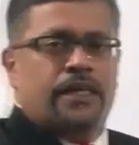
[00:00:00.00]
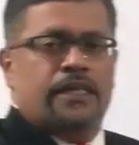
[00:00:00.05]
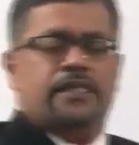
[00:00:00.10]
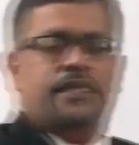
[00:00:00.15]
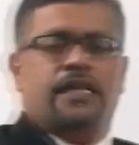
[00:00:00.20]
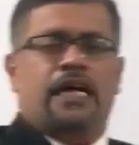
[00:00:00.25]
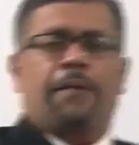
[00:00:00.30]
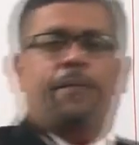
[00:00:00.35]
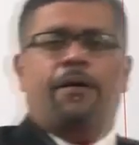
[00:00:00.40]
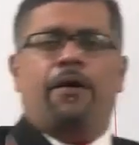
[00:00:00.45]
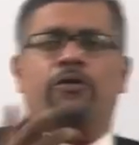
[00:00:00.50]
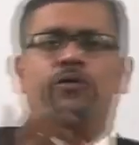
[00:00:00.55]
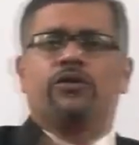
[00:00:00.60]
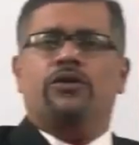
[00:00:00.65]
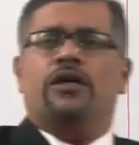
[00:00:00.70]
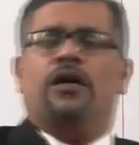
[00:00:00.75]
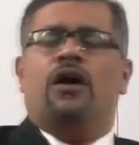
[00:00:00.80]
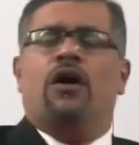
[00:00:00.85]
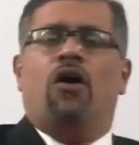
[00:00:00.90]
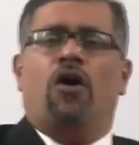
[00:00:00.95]
is the
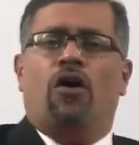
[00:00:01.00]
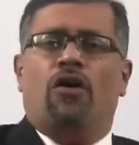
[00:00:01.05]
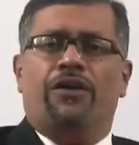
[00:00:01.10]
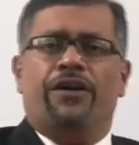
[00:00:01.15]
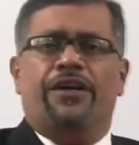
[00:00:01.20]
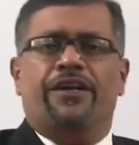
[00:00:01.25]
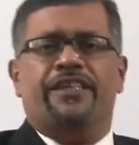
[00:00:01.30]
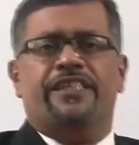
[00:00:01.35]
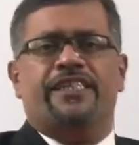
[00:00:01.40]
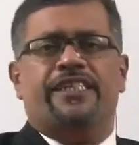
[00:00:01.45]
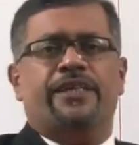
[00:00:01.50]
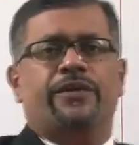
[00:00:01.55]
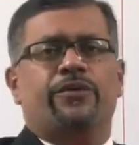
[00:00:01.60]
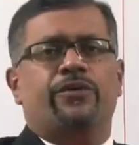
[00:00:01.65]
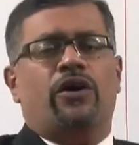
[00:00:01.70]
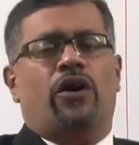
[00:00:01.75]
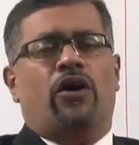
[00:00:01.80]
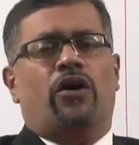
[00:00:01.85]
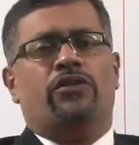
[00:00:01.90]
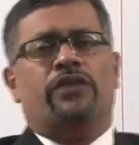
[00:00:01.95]
amount already
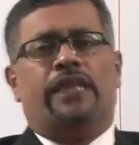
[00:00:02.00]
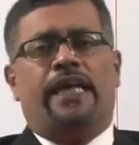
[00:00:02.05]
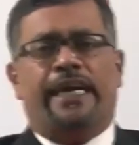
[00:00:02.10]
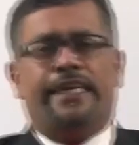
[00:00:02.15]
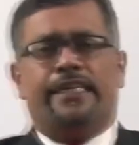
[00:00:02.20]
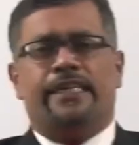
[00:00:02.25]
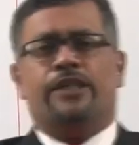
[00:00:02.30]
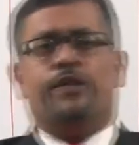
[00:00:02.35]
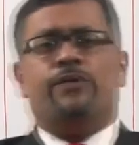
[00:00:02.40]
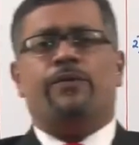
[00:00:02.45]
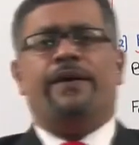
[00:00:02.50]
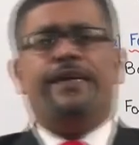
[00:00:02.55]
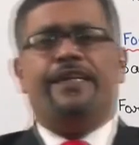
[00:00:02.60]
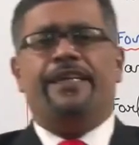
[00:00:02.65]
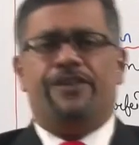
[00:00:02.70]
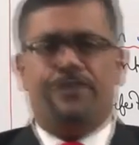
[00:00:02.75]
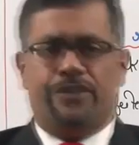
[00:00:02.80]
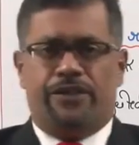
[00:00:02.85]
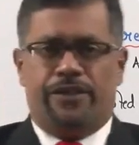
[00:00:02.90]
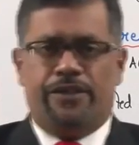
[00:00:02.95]
received on that
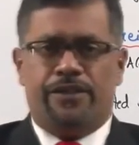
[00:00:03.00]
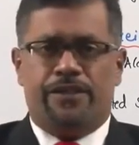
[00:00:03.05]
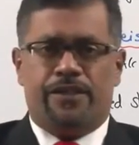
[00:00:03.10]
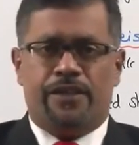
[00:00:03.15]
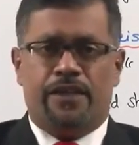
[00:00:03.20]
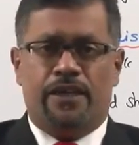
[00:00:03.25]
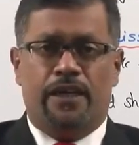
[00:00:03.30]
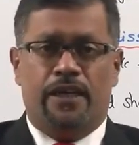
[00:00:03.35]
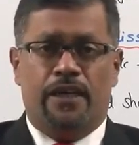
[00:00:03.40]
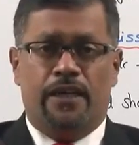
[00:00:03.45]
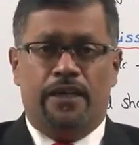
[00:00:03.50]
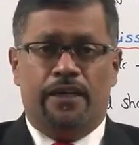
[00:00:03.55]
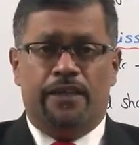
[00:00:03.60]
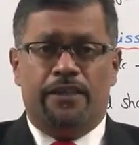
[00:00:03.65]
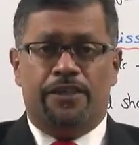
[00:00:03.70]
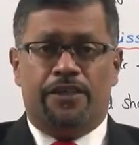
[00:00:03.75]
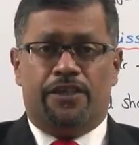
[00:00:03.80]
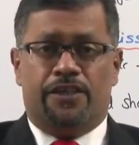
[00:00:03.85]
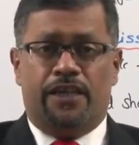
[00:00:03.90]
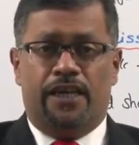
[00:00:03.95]
20 shares.
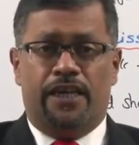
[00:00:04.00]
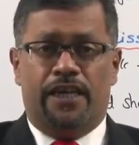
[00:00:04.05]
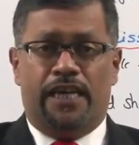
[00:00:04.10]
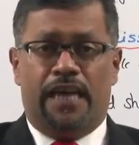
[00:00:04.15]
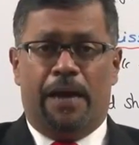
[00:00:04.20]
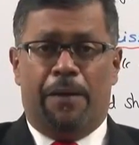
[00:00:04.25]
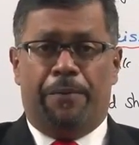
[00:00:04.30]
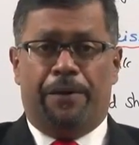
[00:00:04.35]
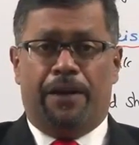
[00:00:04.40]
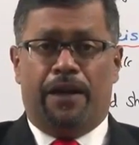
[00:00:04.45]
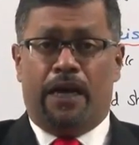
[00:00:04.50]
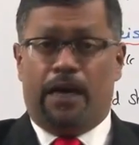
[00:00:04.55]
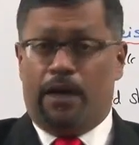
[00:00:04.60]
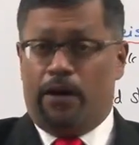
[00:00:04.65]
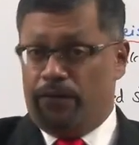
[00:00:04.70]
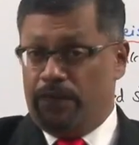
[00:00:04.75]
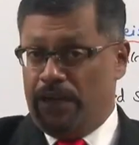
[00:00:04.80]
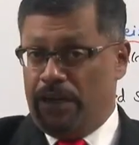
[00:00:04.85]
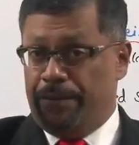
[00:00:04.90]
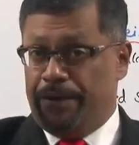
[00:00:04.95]
Share capital
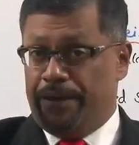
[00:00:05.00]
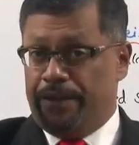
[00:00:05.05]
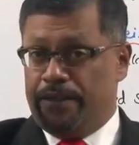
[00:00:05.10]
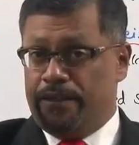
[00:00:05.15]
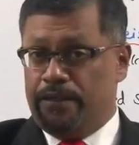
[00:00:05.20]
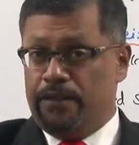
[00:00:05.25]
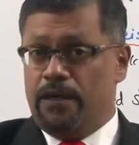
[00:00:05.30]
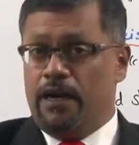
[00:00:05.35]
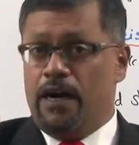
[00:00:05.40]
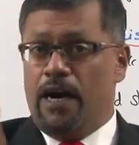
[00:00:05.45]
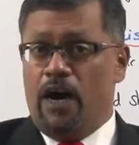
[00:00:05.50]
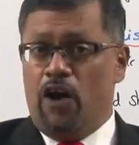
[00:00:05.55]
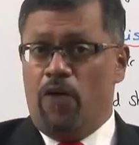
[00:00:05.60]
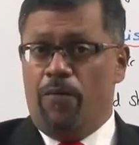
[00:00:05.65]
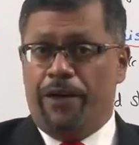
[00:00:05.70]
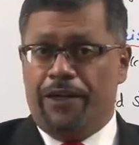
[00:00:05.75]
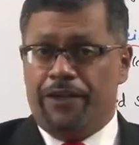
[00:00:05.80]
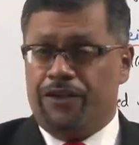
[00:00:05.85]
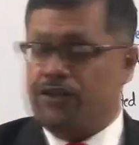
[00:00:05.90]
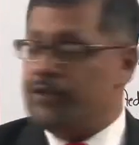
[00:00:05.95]
account debit, how
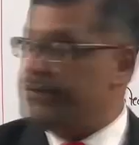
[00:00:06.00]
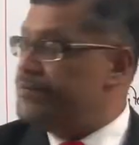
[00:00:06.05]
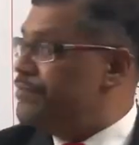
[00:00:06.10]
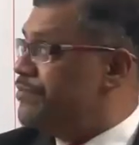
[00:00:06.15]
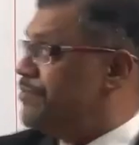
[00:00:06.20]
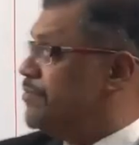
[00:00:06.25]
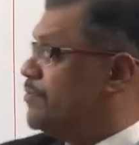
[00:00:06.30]
much?